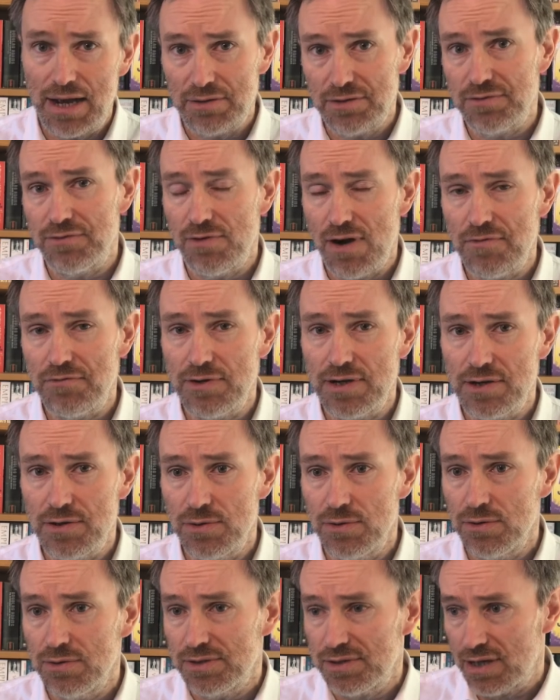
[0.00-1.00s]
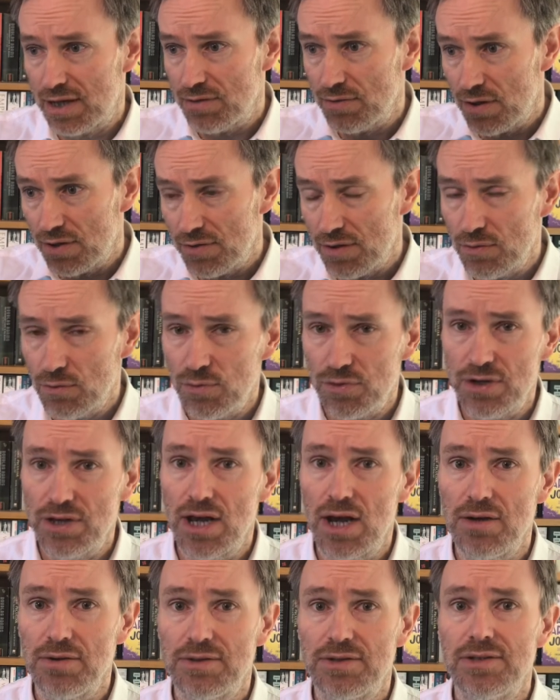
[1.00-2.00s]
for every course and all the
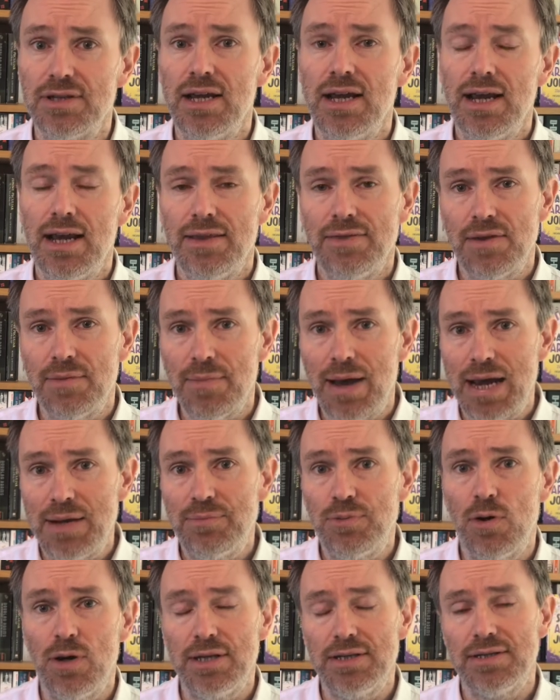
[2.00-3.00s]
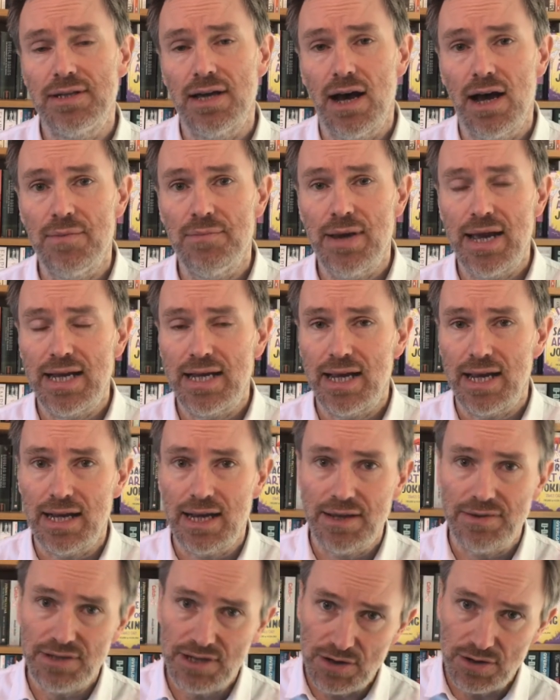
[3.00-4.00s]
notes, the main points that I'm making,
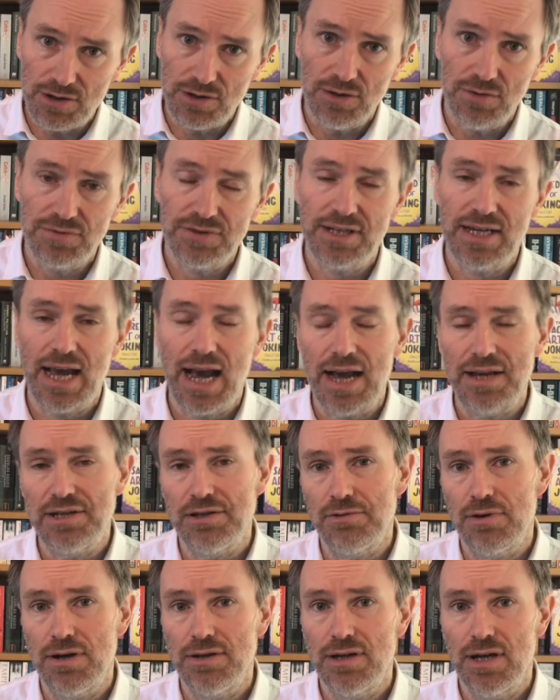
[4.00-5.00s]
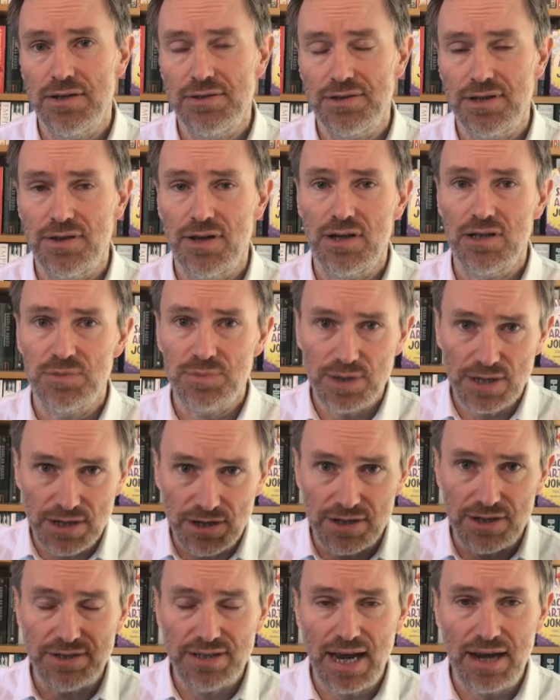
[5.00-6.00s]
and you can obviously add your own notes to those, but you
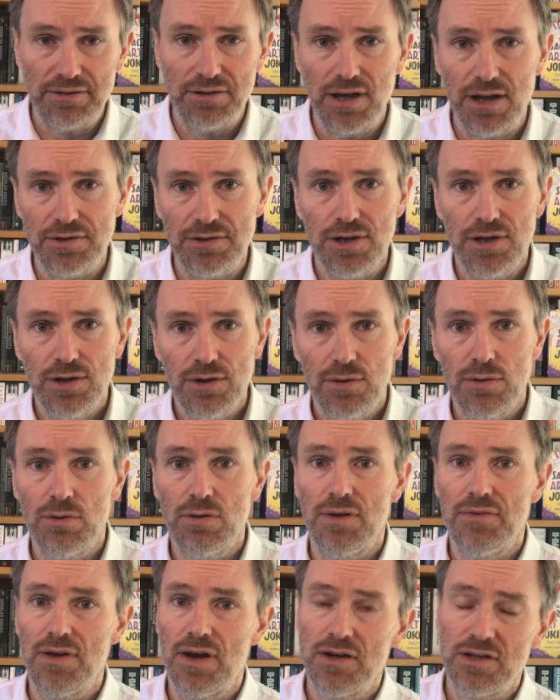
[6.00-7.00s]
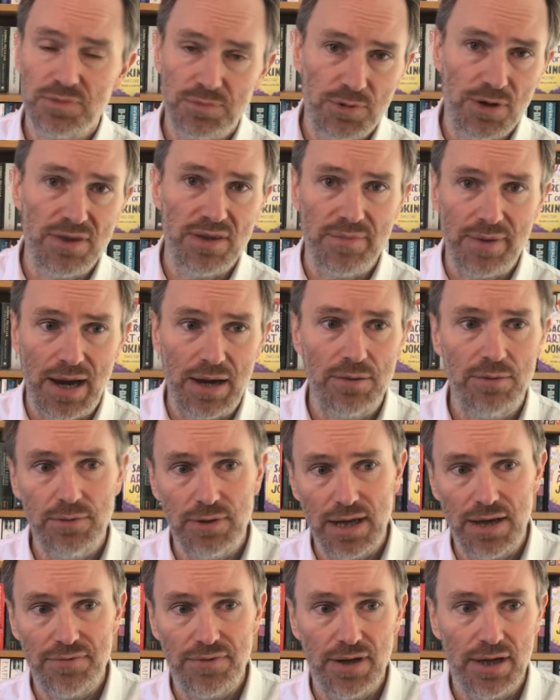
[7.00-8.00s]
can download all of those, print them out,
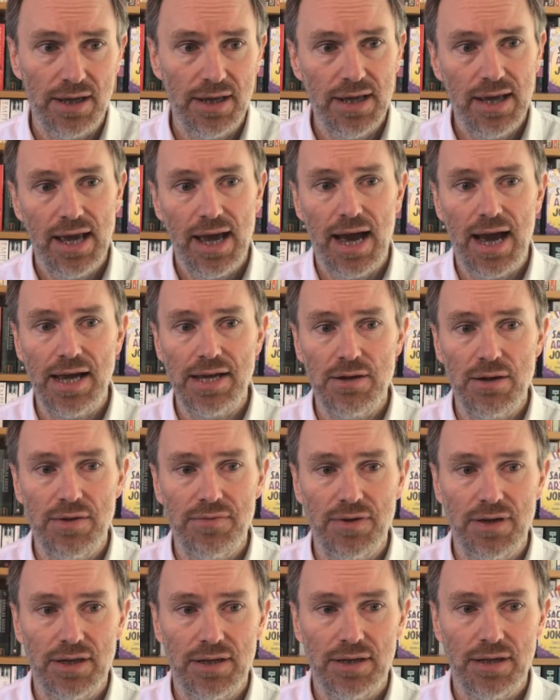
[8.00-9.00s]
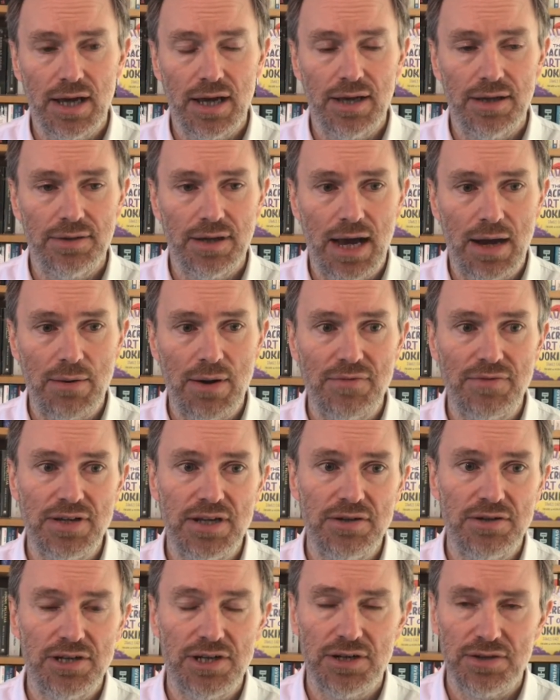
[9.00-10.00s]
however
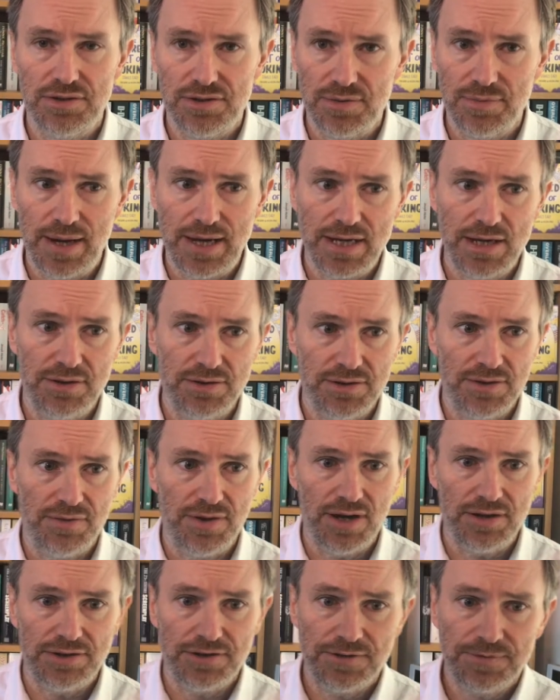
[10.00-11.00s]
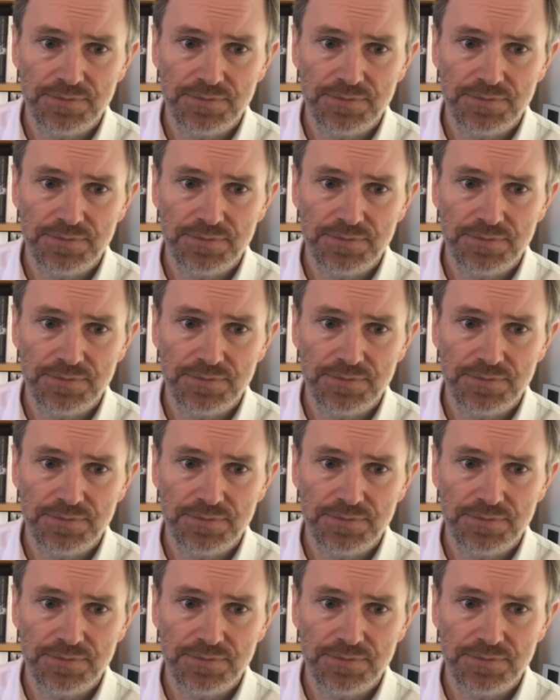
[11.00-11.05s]
you choose to make use of those.